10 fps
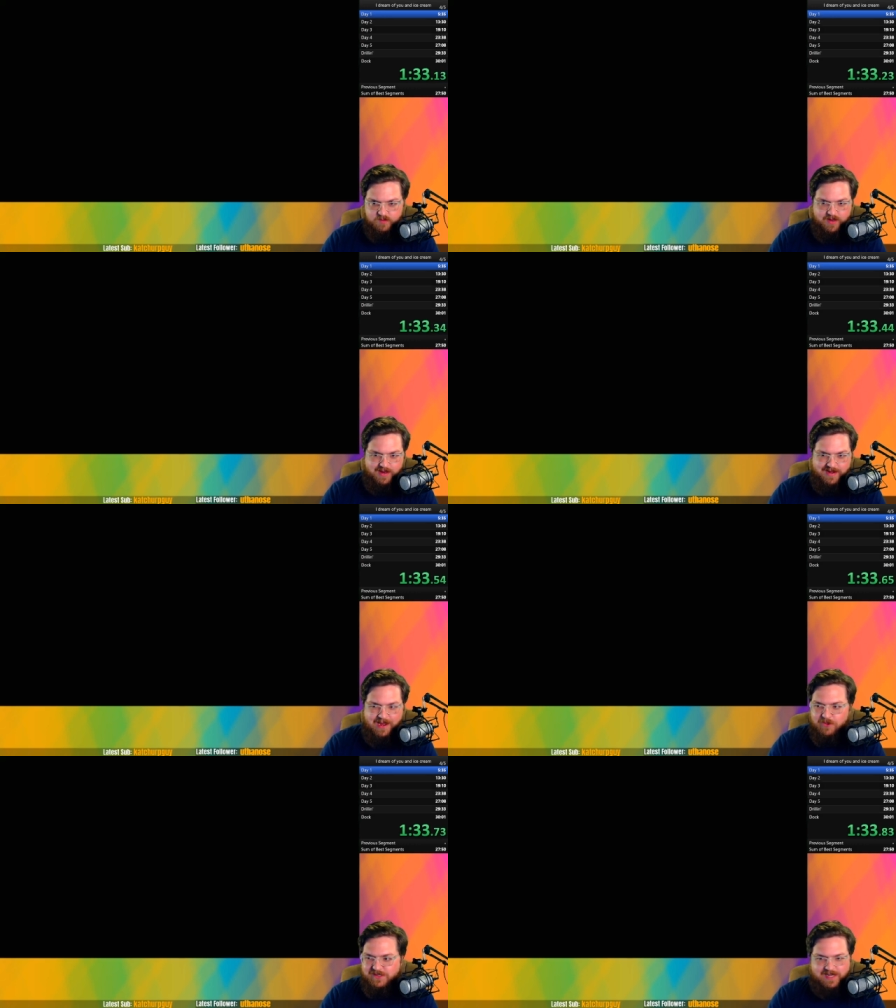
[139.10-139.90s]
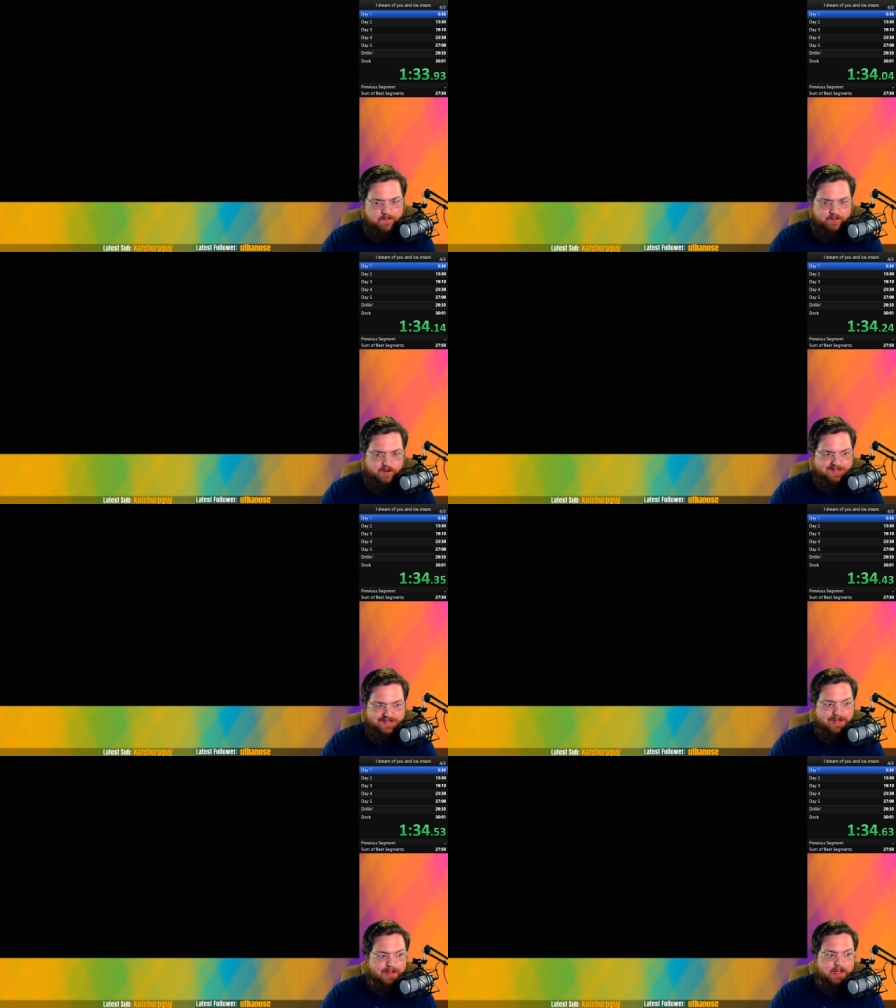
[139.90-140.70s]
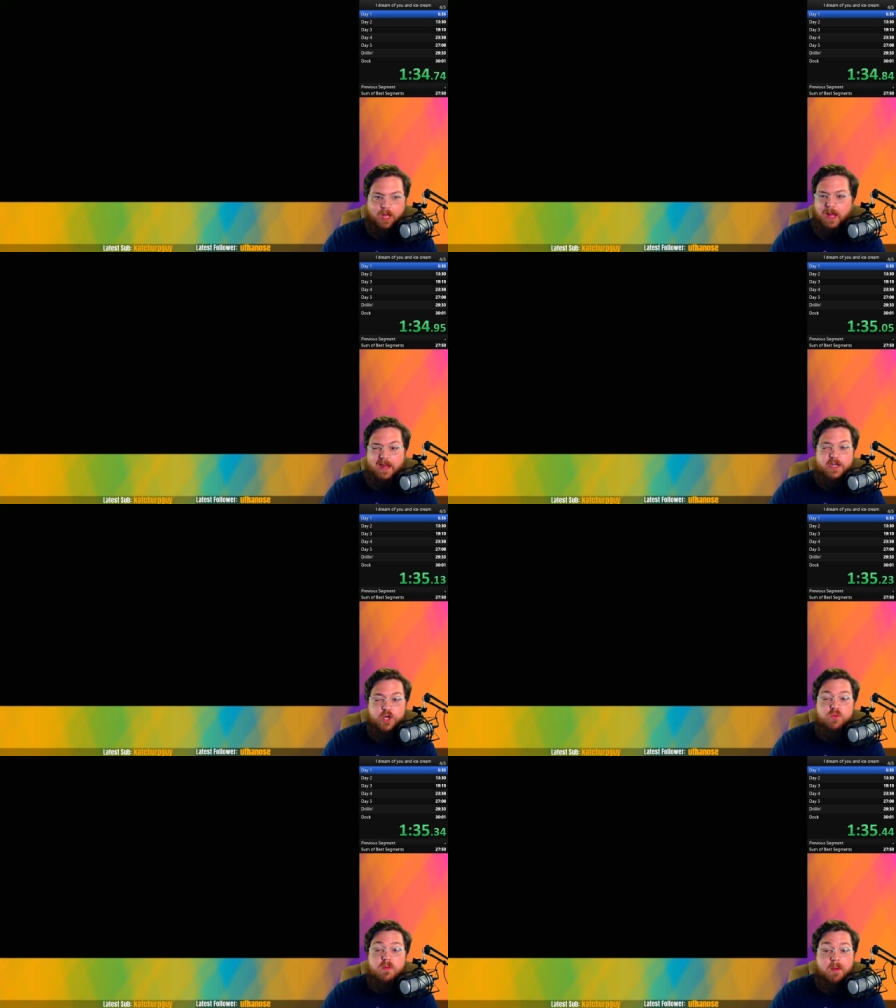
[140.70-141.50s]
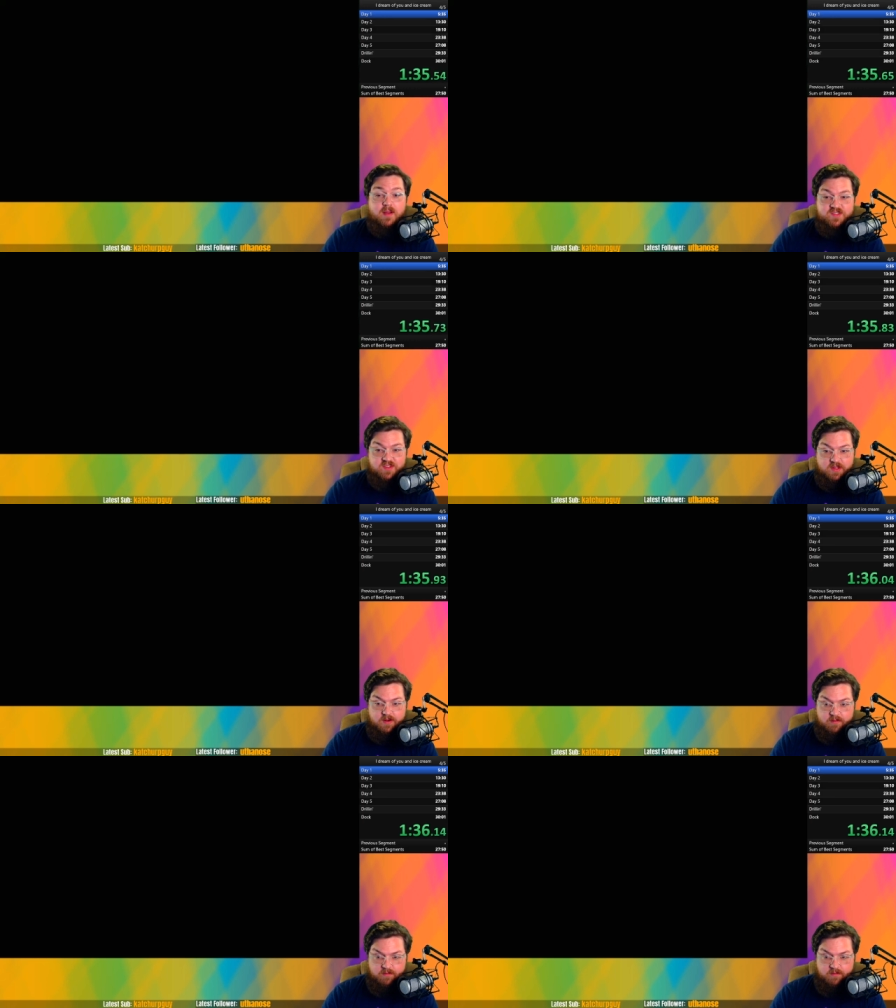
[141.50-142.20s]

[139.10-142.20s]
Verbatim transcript: and now it's time for us to do the puzzling.